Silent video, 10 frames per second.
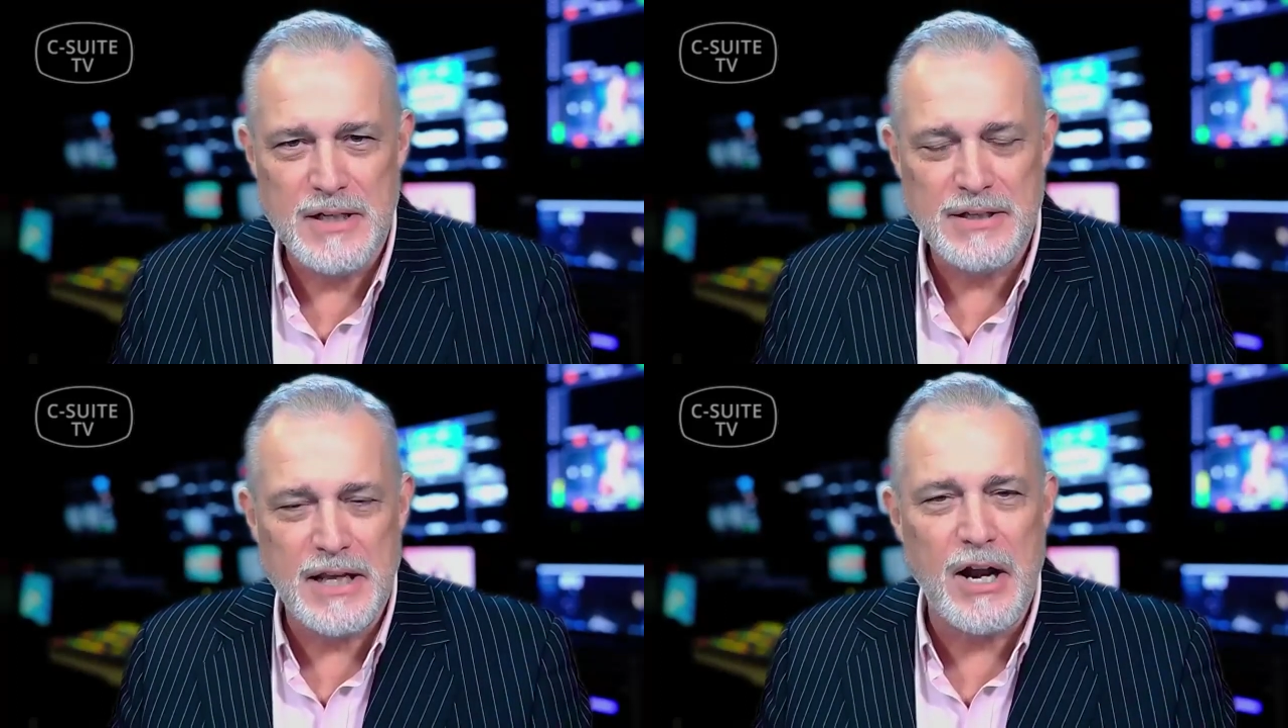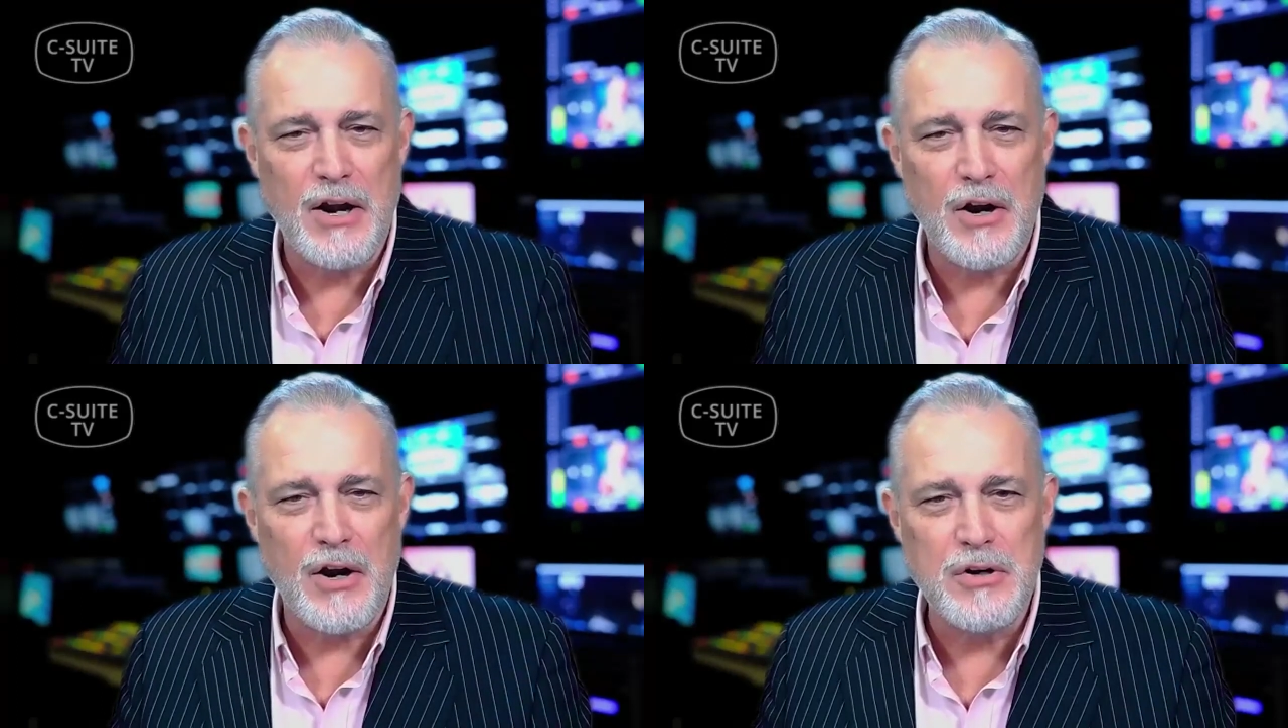then I
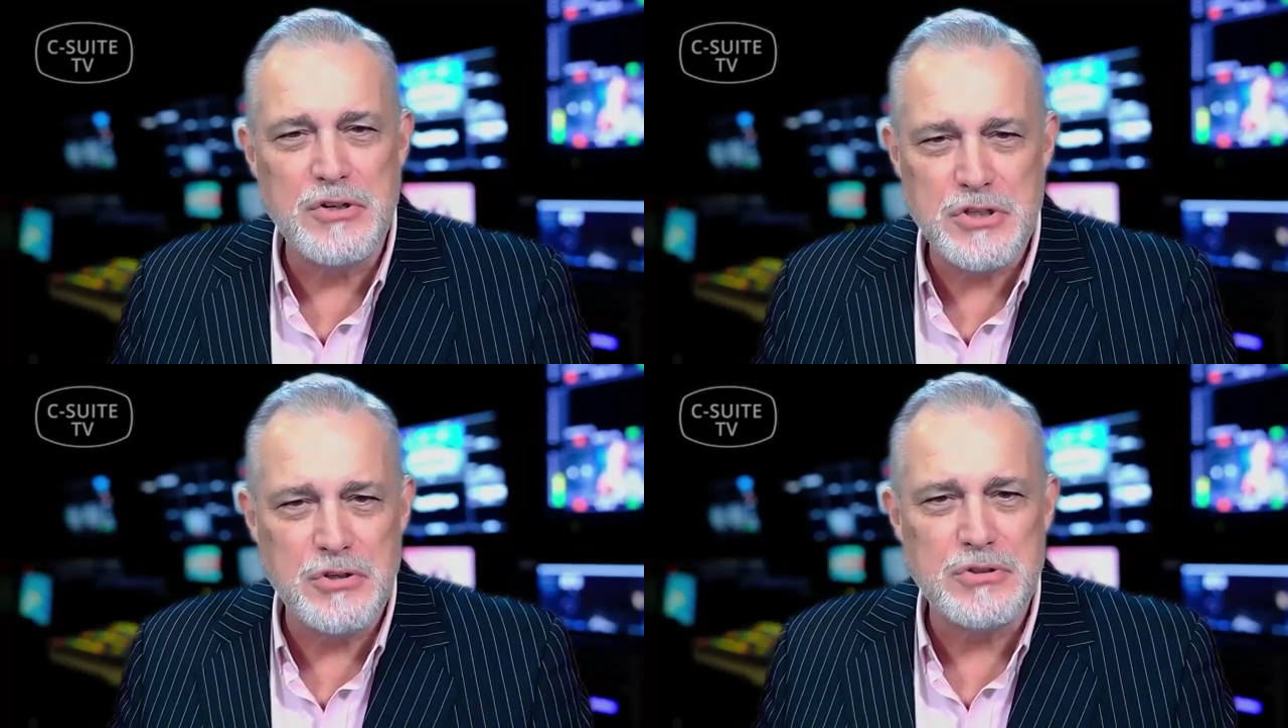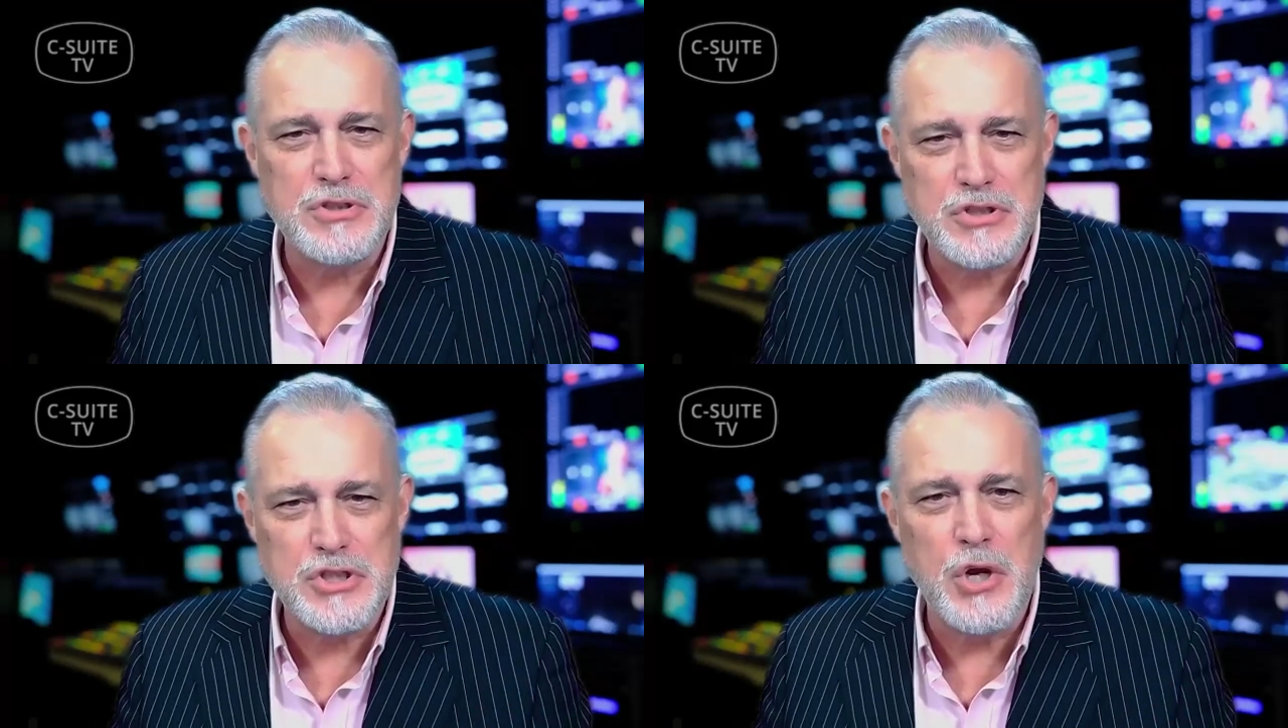urge you
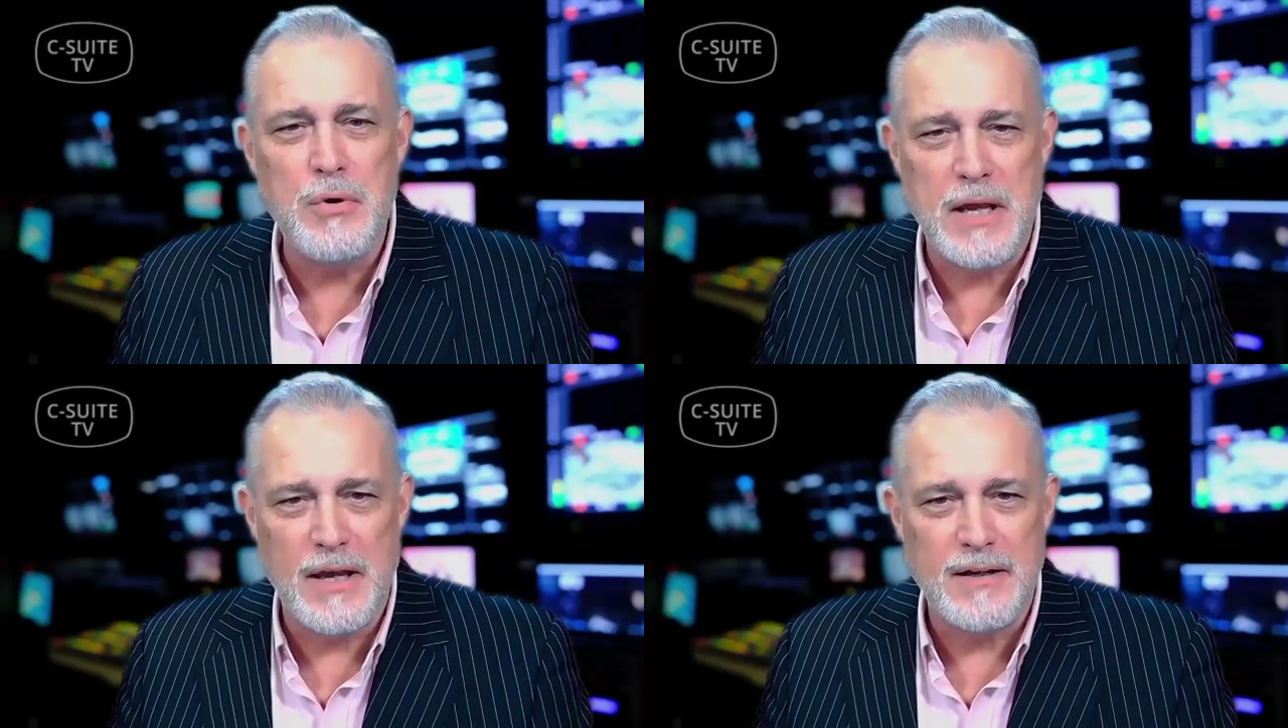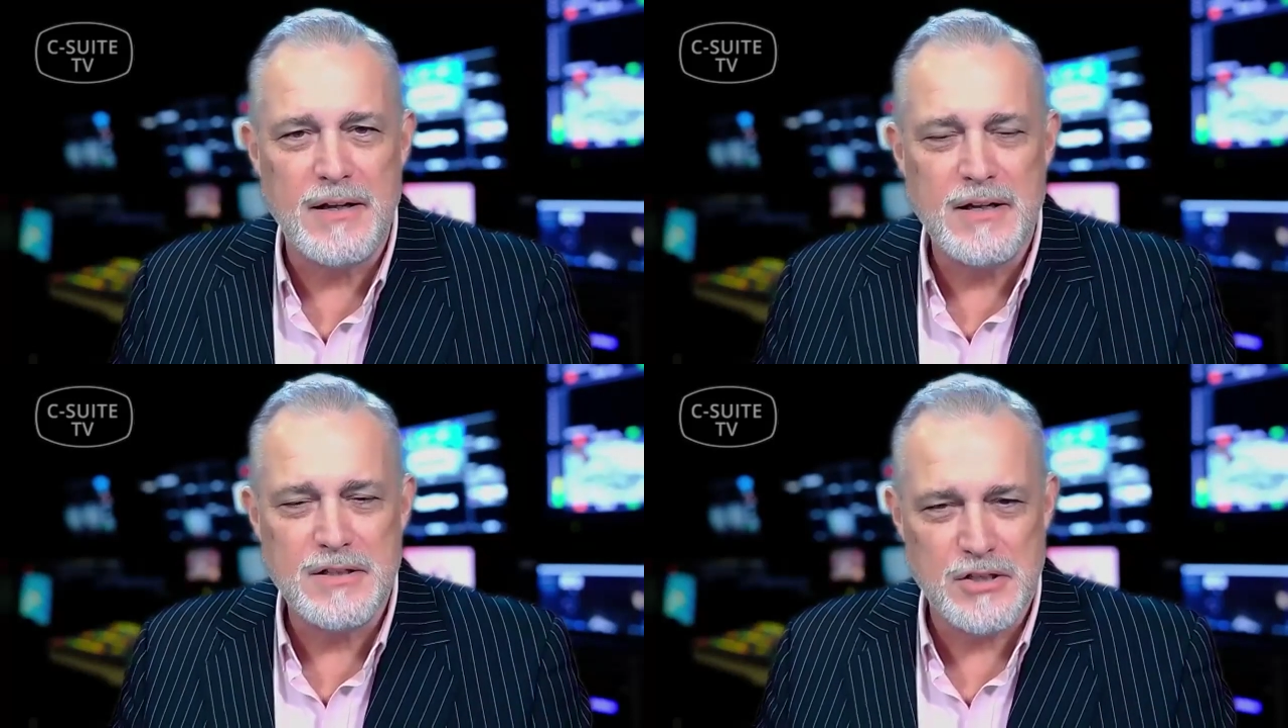to tune in
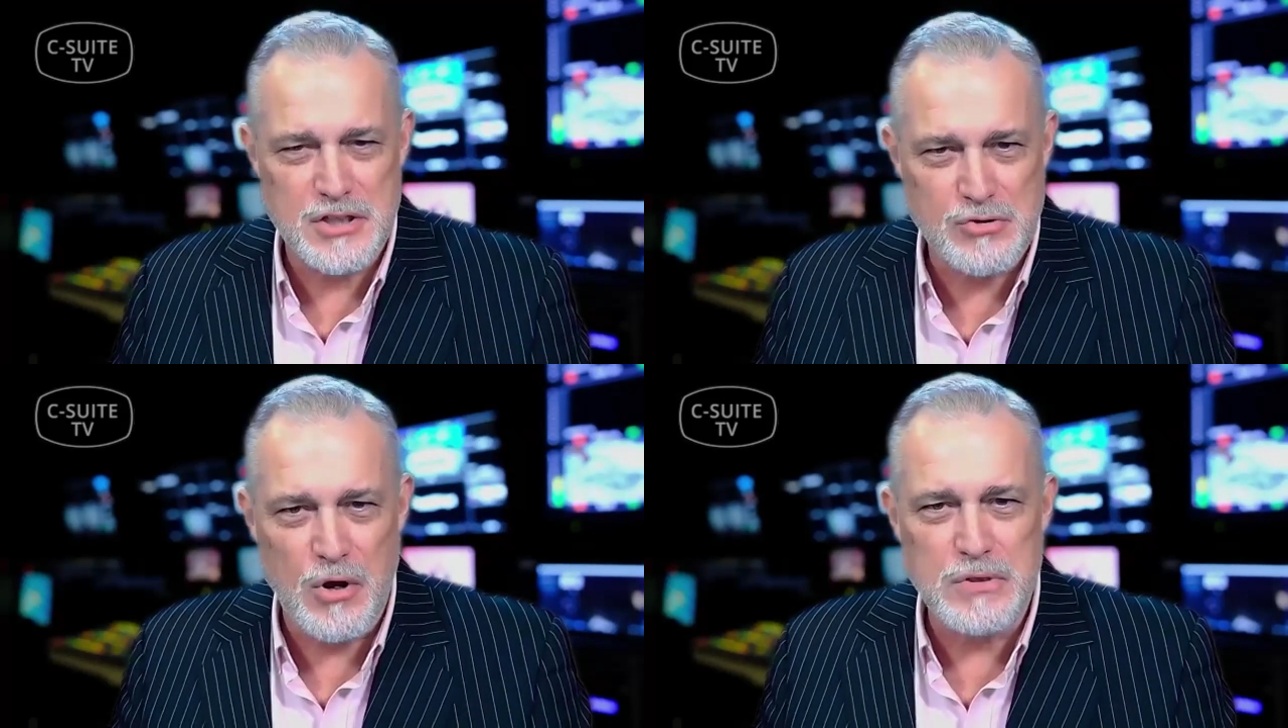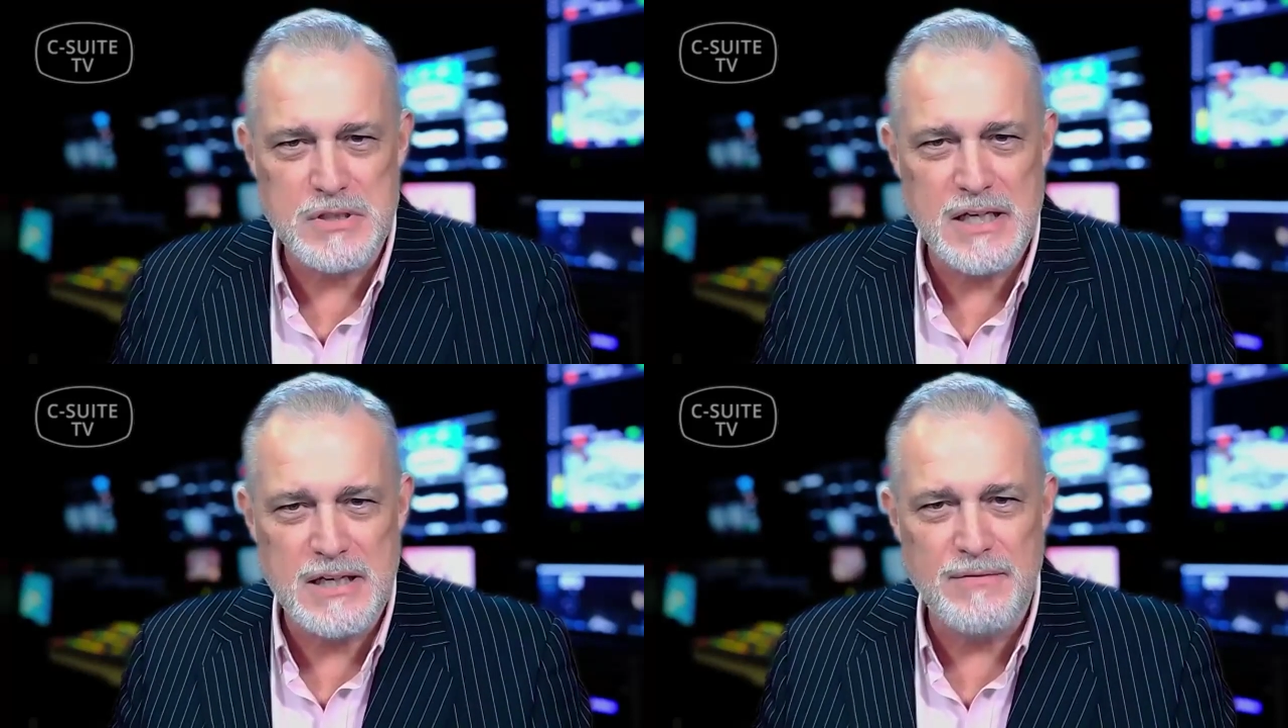to Stroke
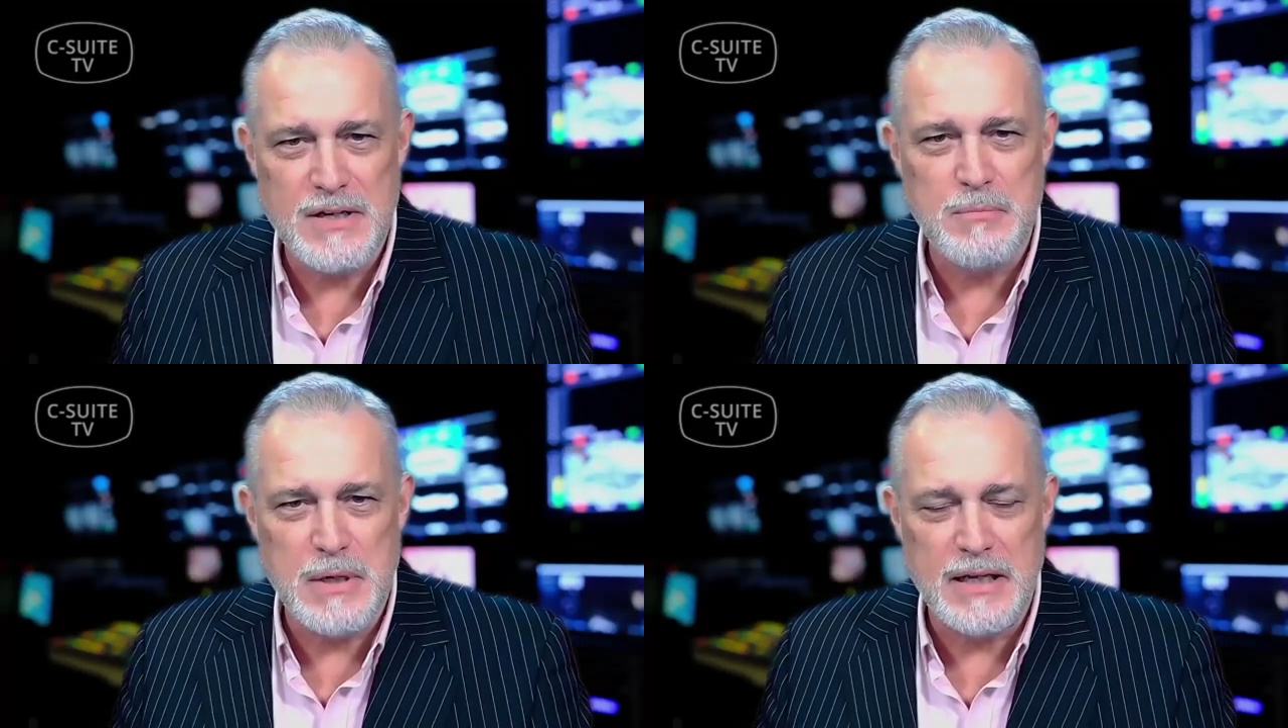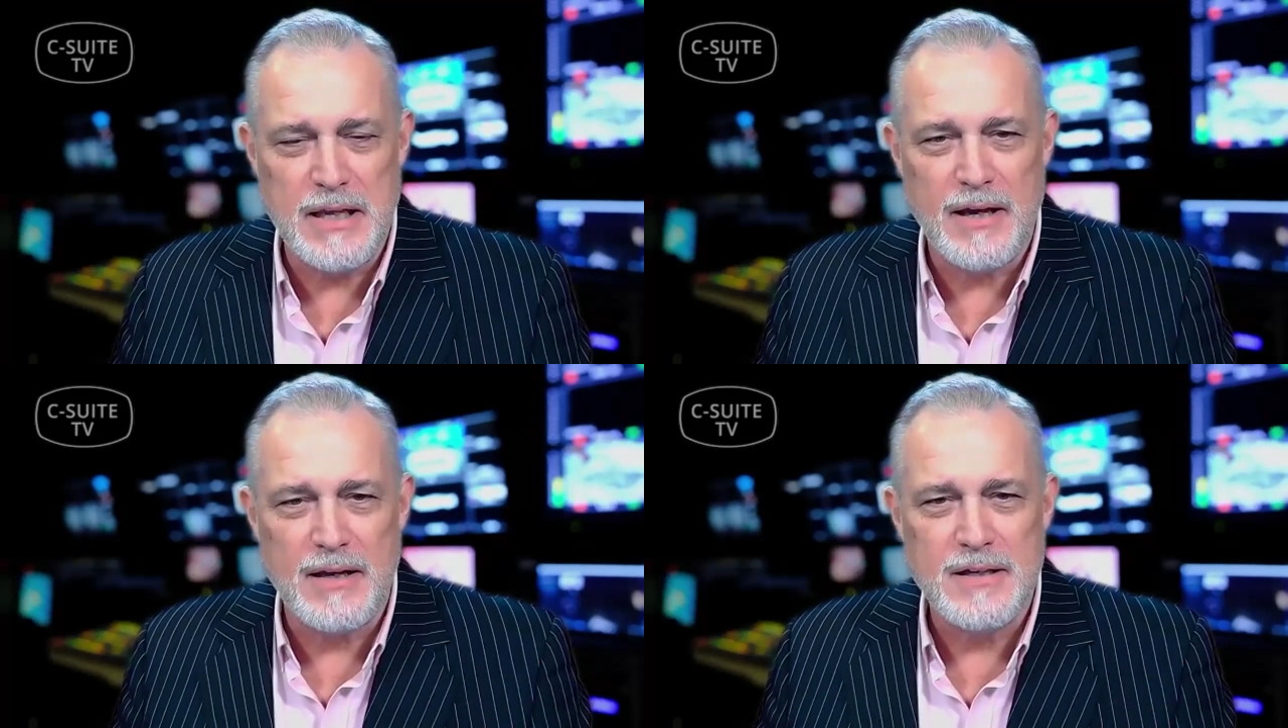TV Media